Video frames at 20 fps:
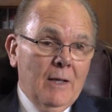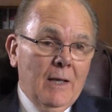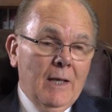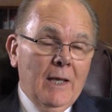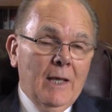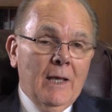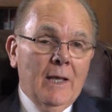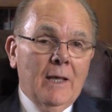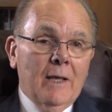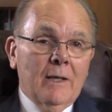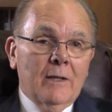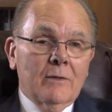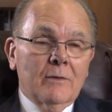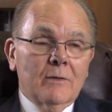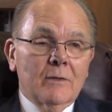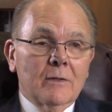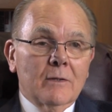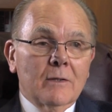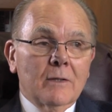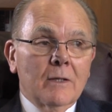
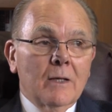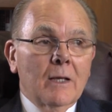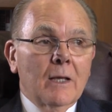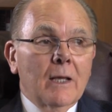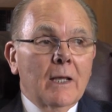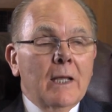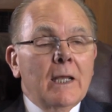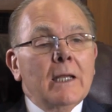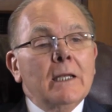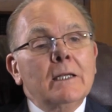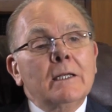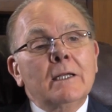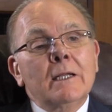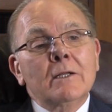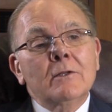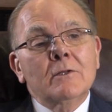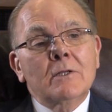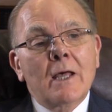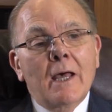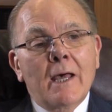And he
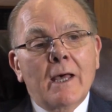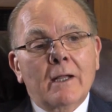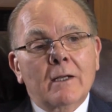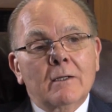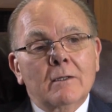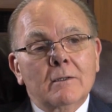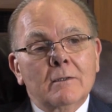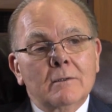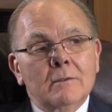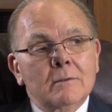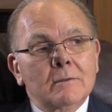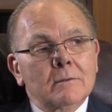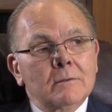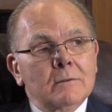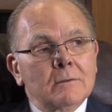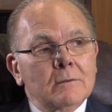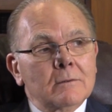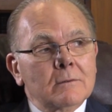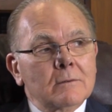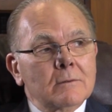did that
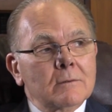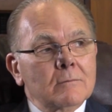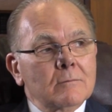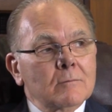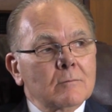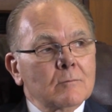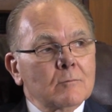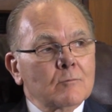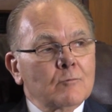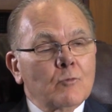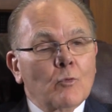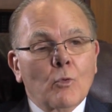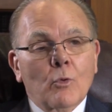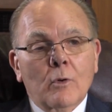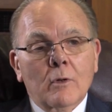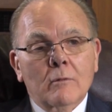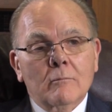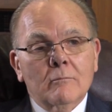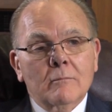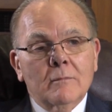
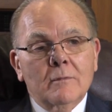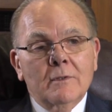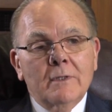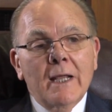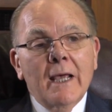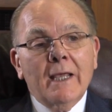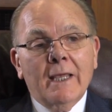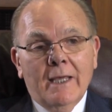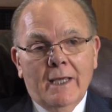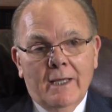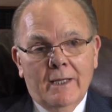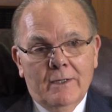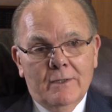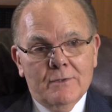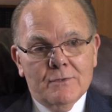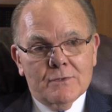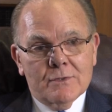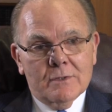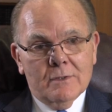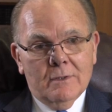for
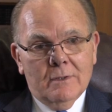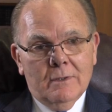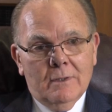decades.